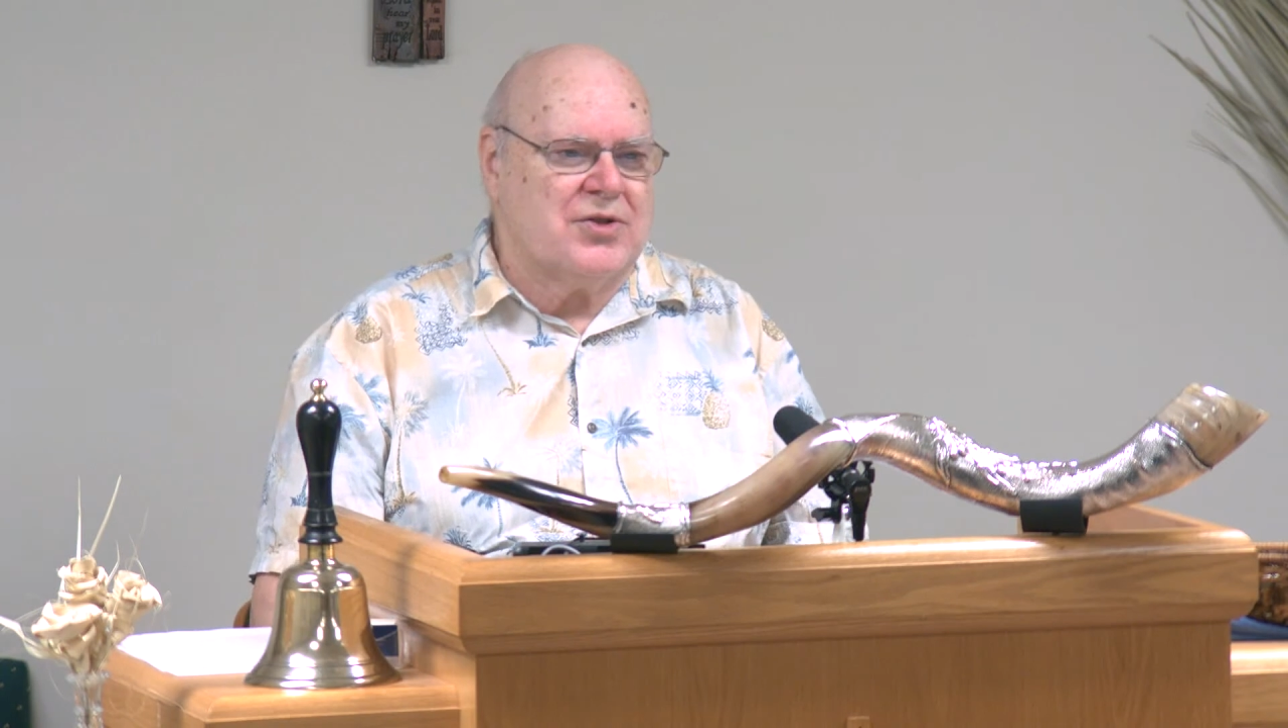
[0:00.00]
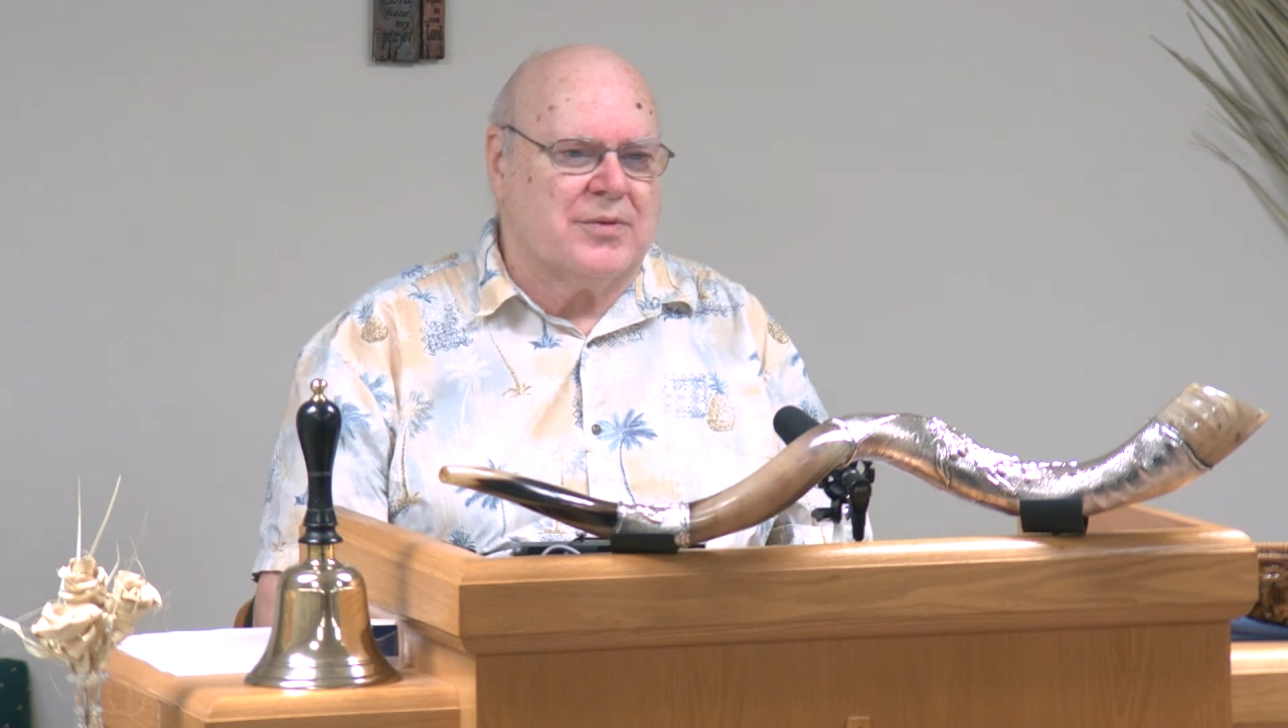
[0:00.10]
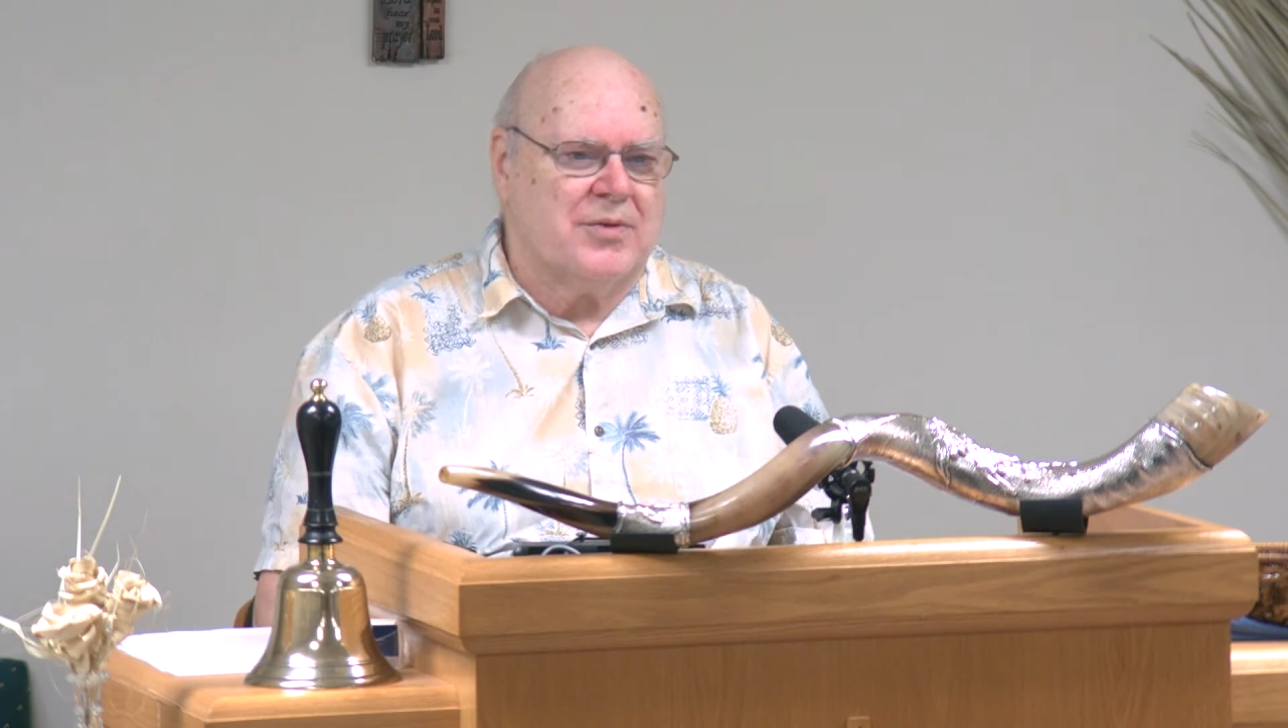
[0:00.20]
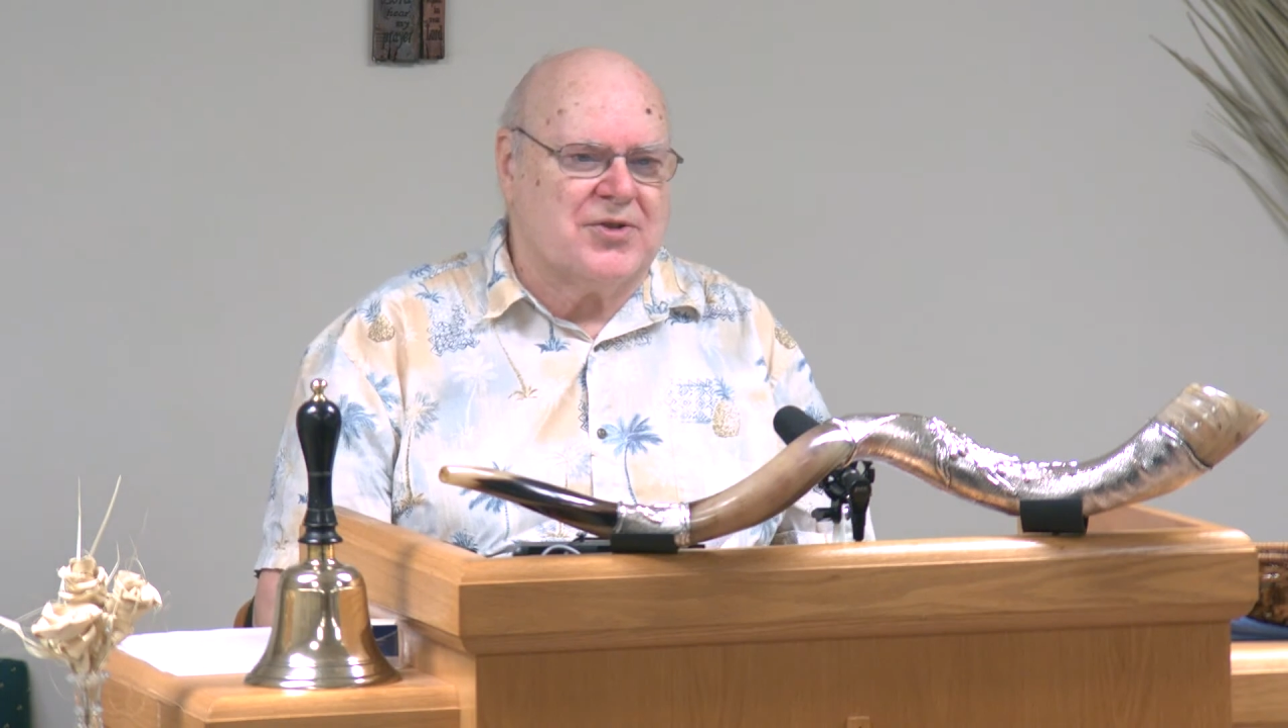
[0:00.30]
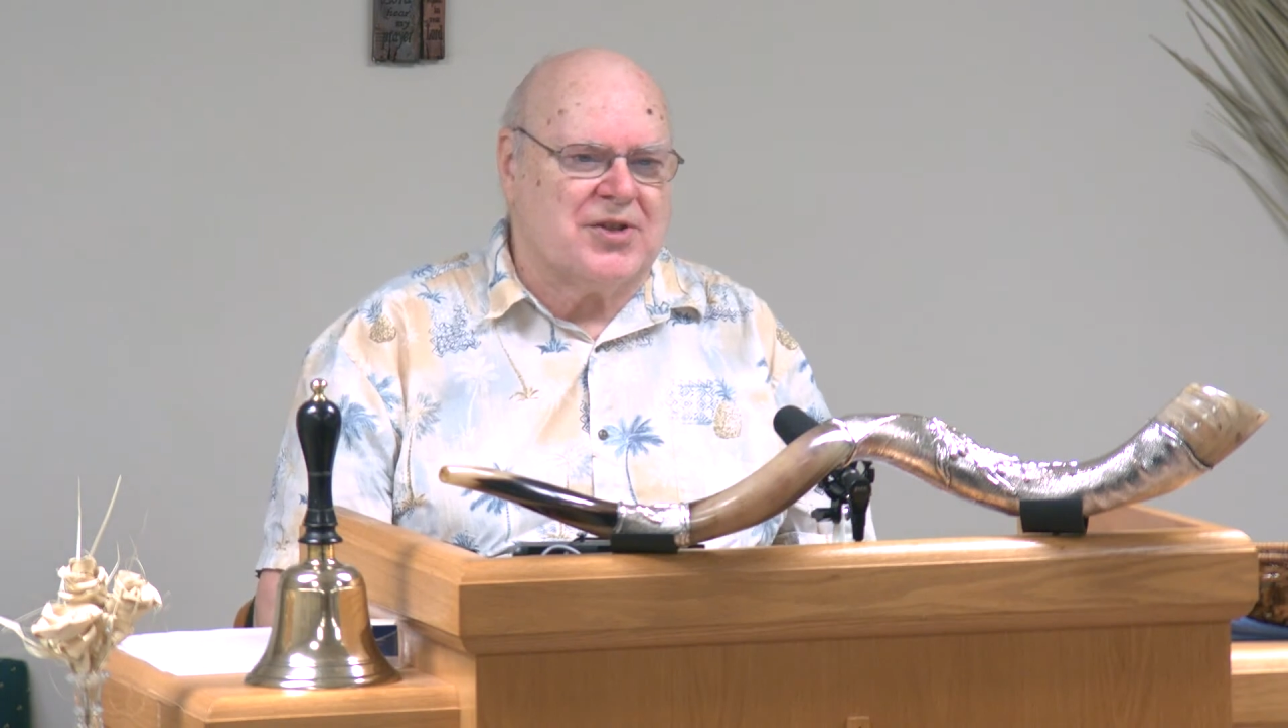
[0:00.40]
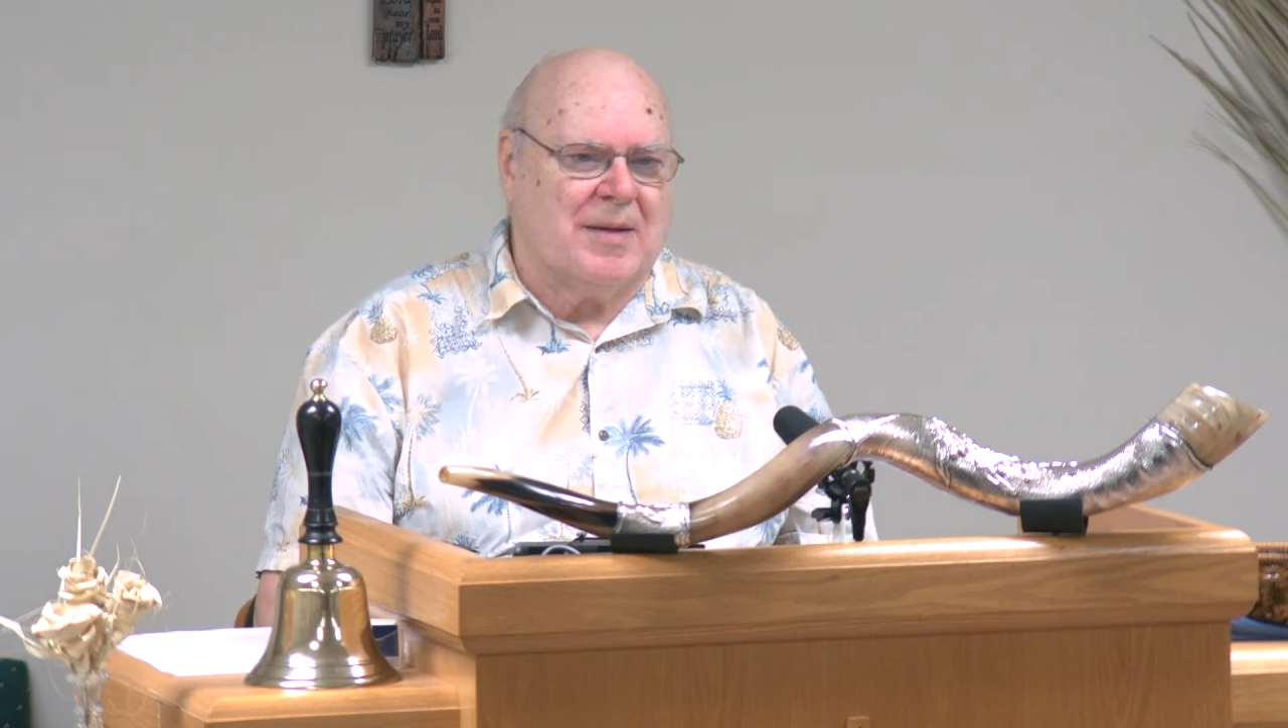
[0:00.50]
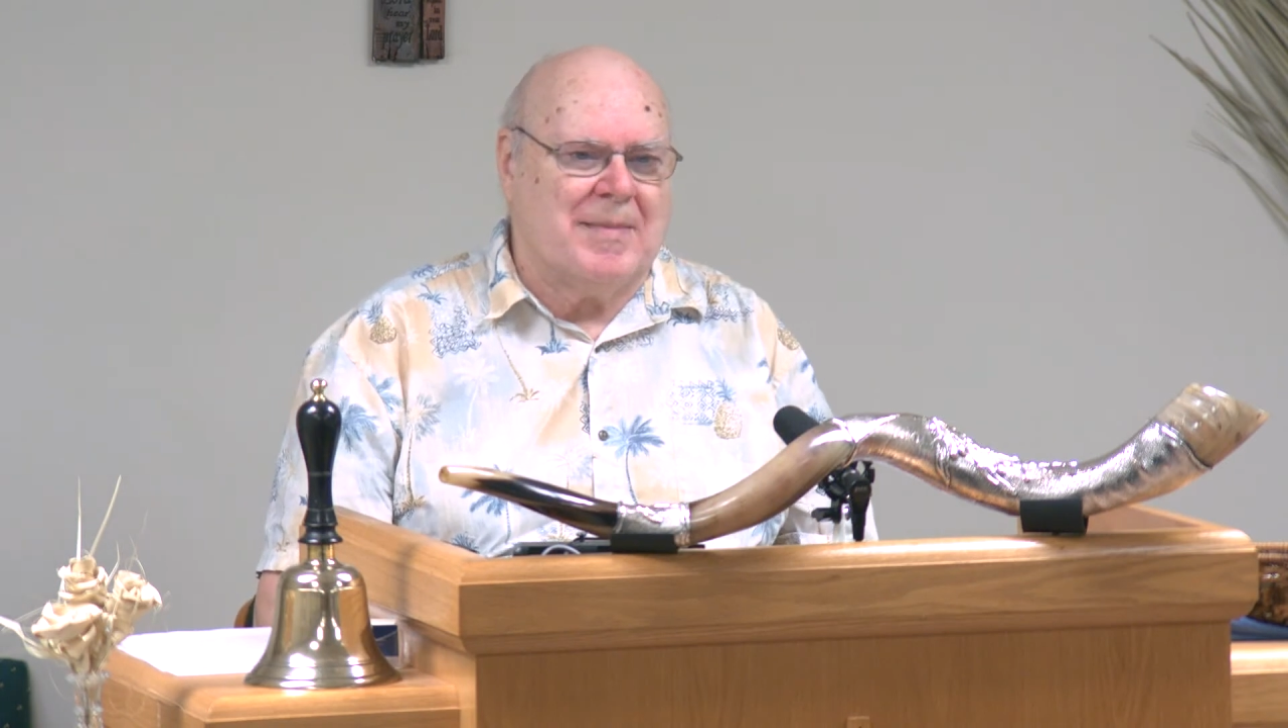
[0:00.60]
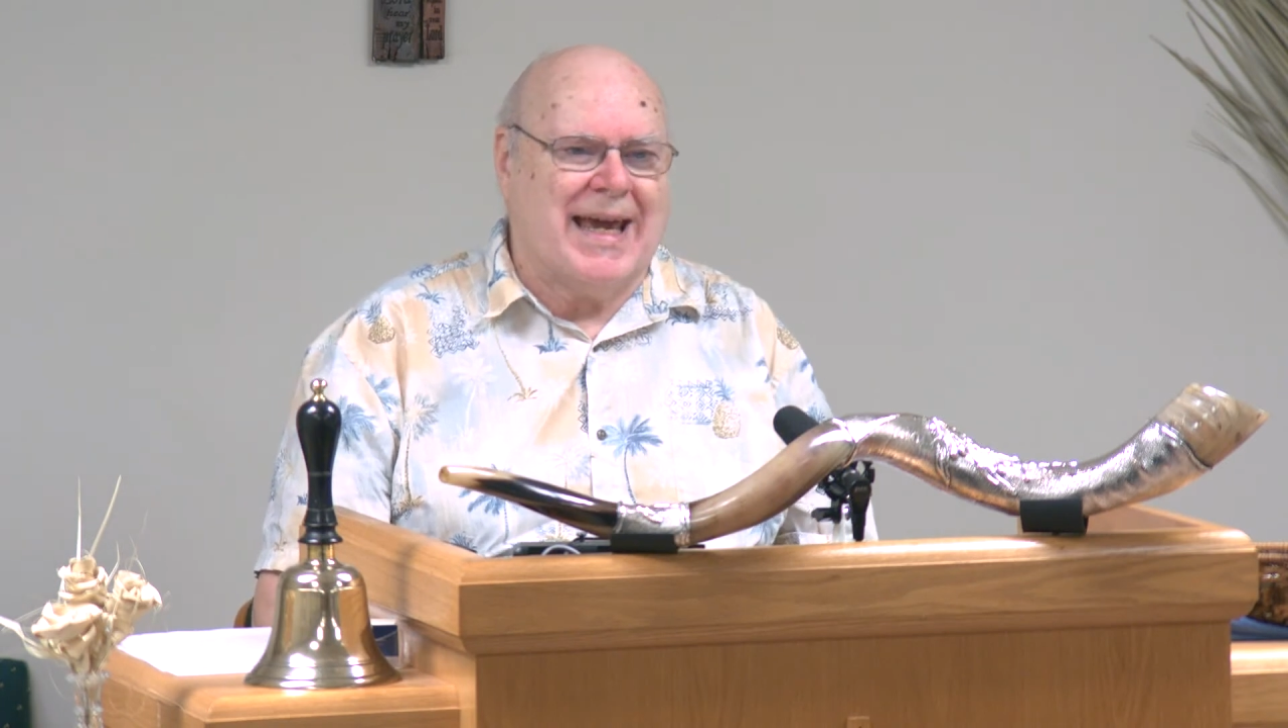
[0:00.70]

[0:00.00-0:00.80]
Jerusalem